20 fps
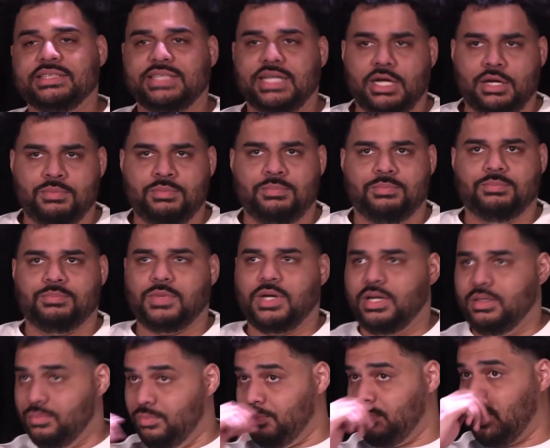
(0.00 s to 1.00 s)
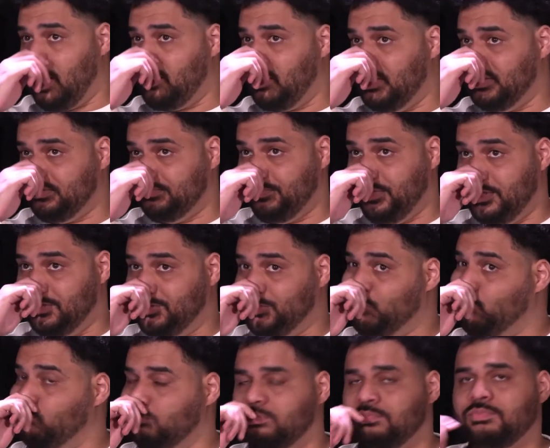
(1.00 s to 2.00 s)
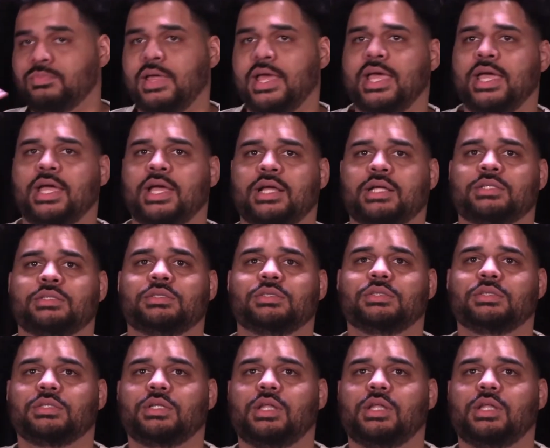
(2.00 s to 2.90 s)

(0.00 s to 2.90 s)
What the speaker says: time, I lost some friends too, and